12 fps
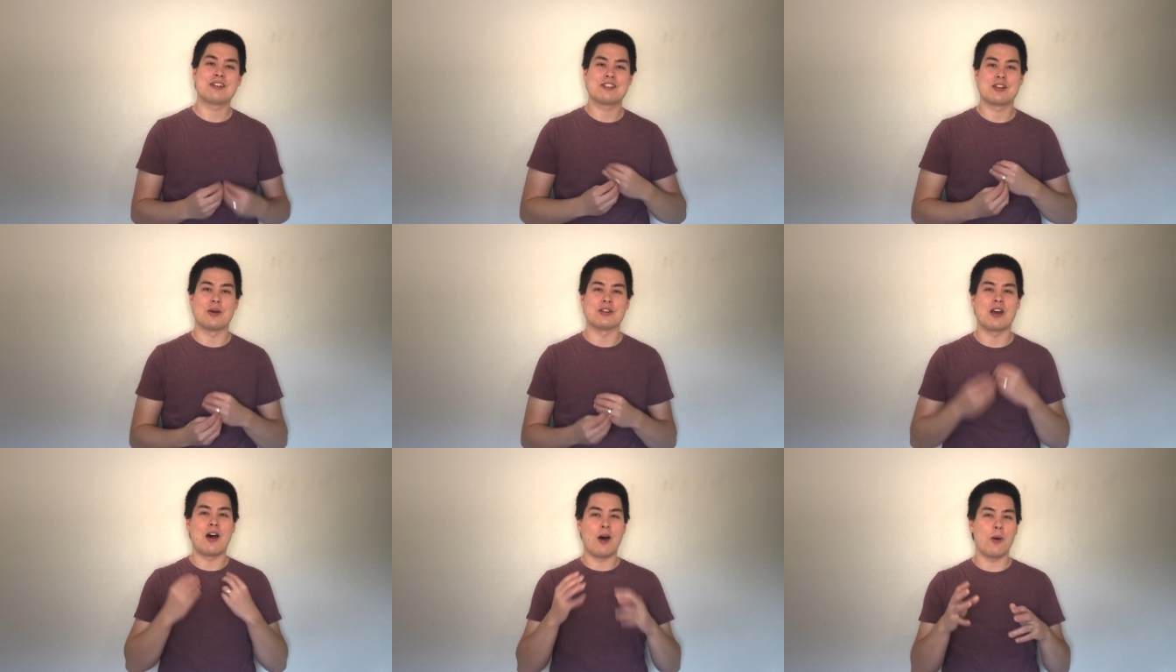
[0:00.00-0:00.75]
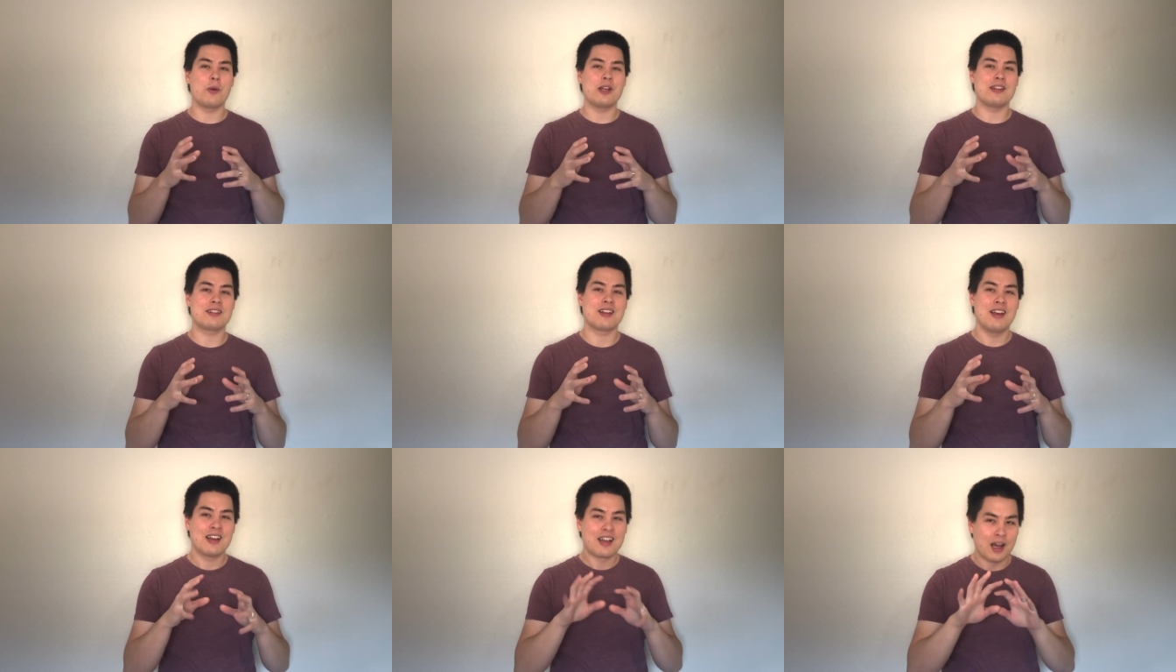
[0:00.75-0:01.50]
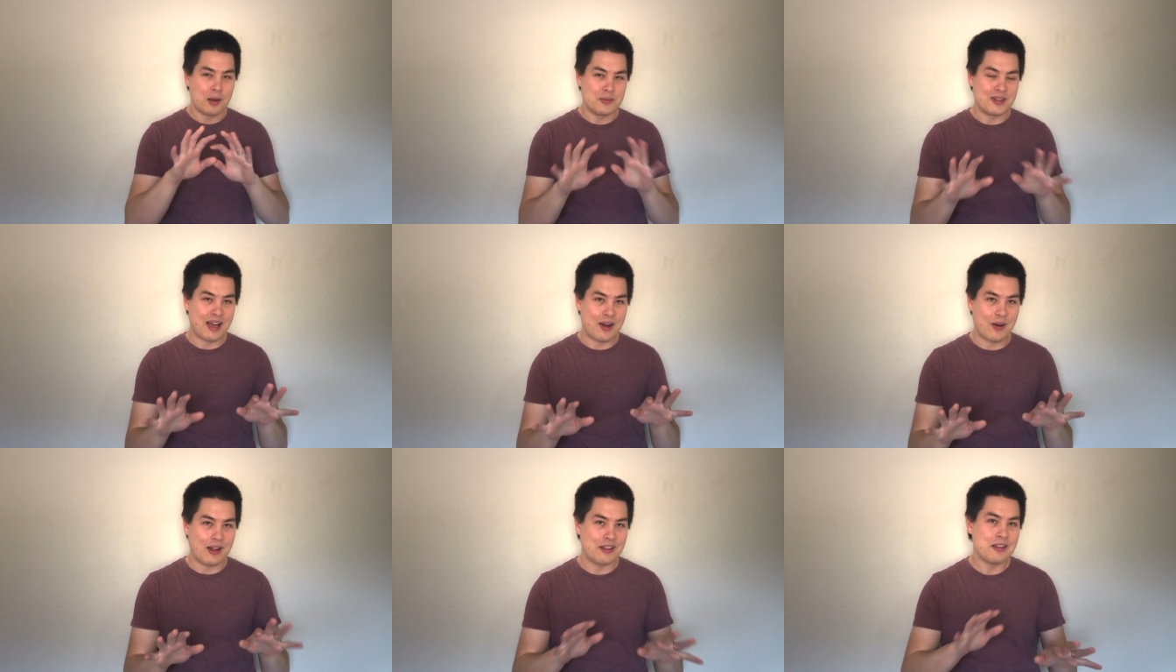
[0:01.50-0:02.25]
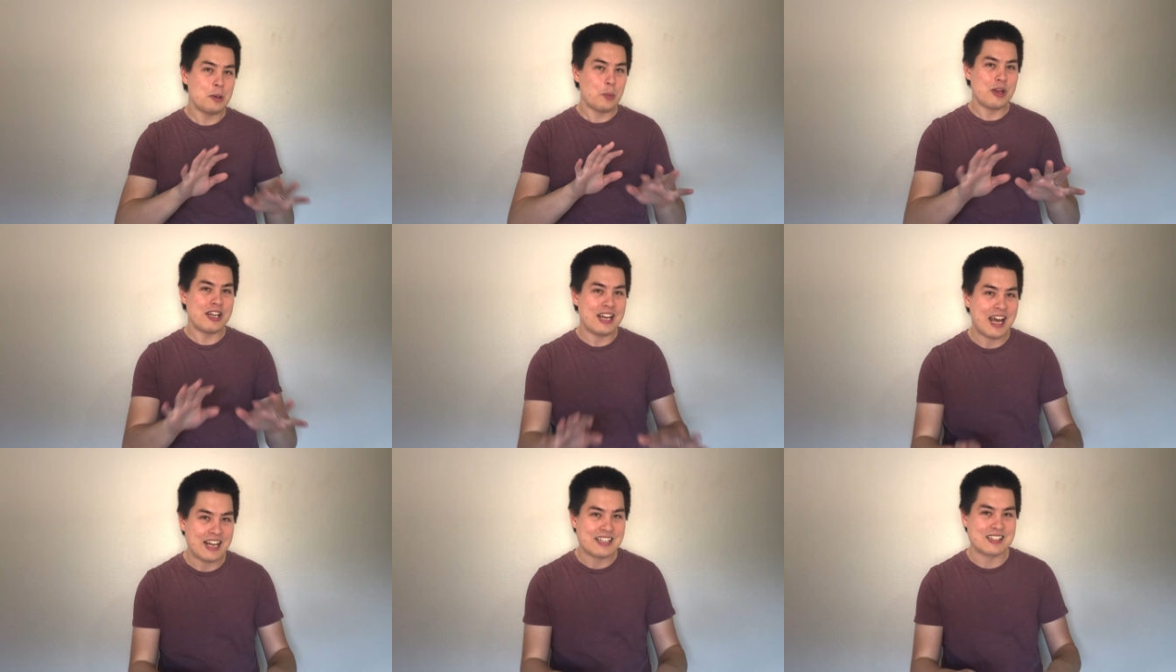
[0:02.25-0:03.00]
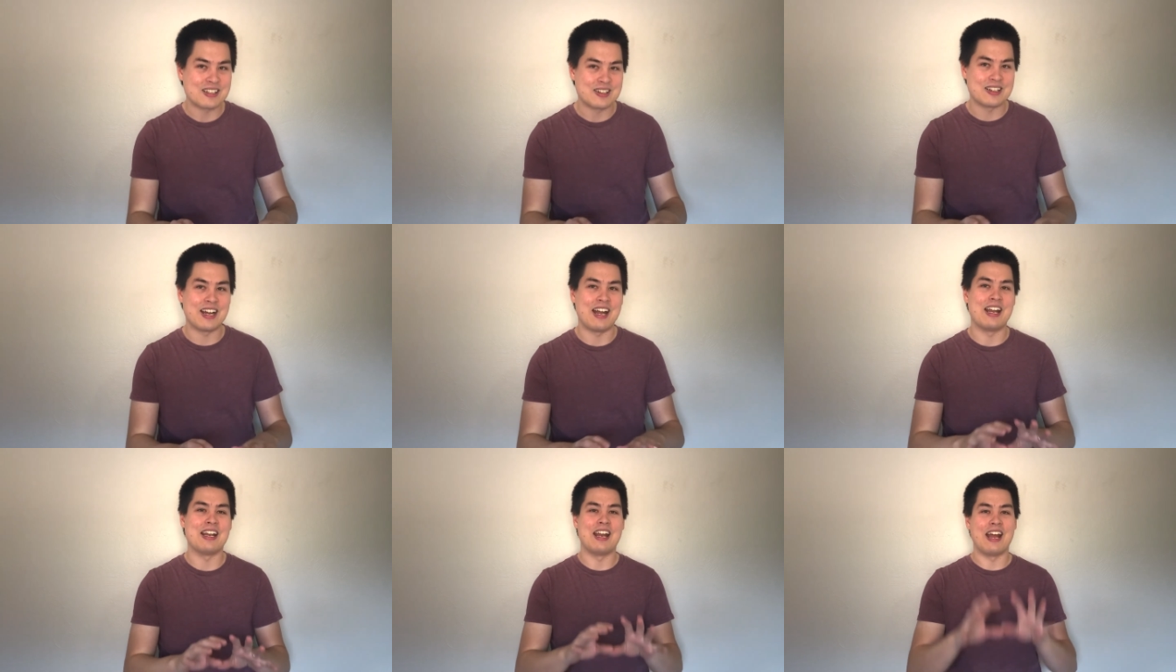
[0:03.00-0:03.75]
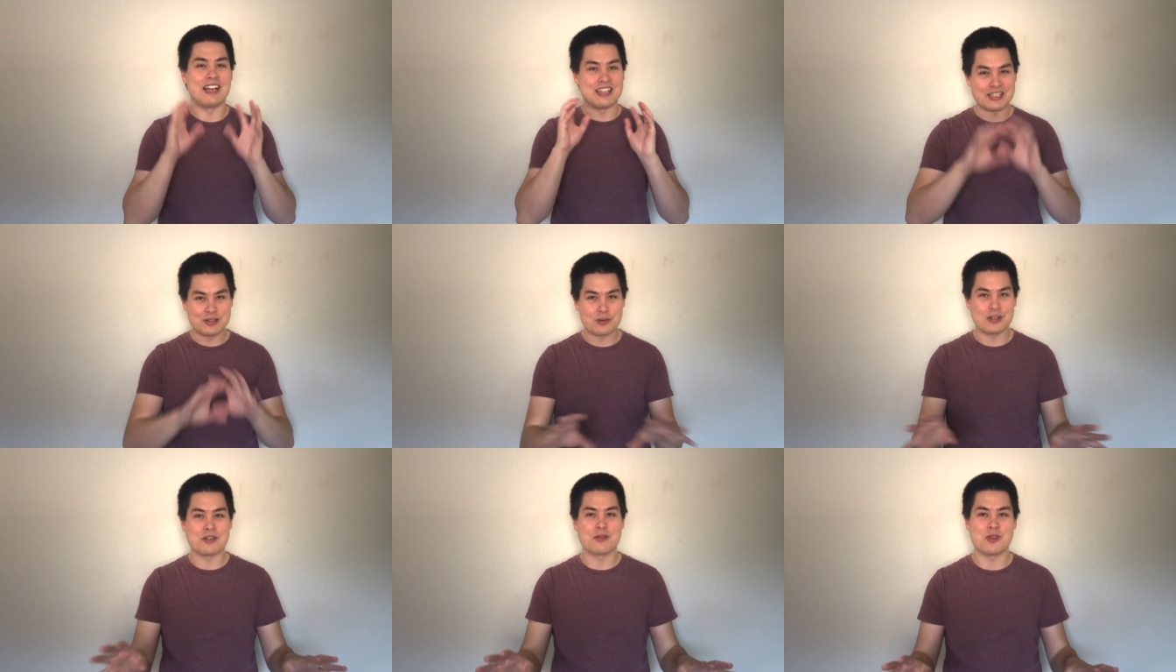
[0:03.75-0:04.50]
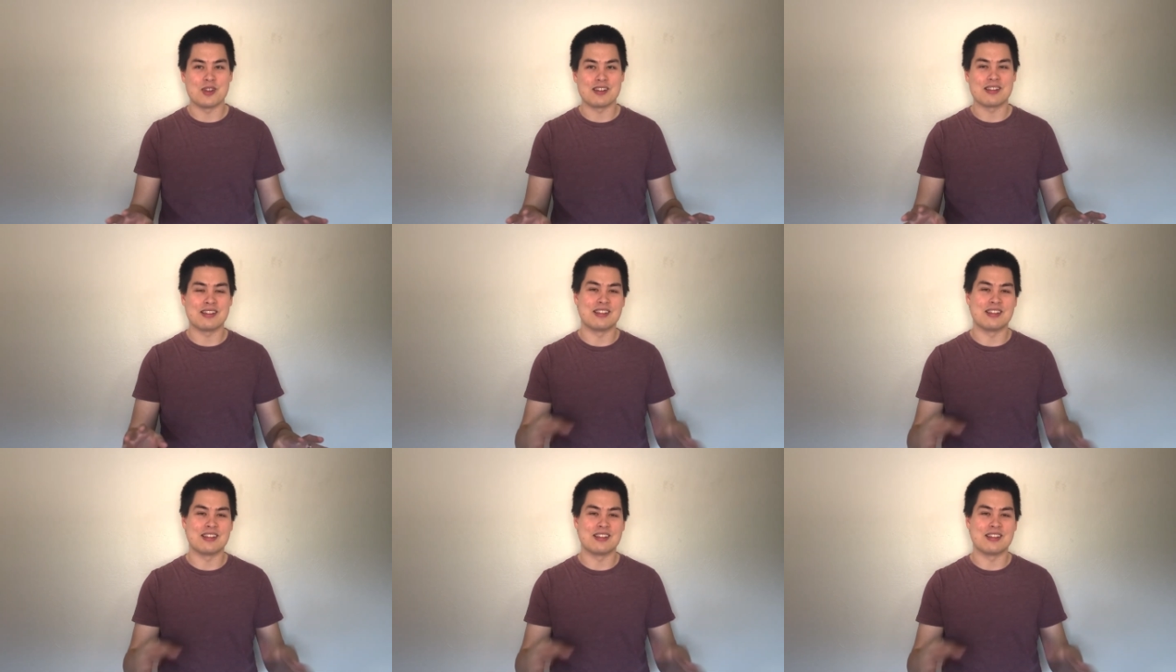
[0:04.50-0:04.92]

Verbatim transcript: So it's always comes out a little bit nicer and, and gets rid of the,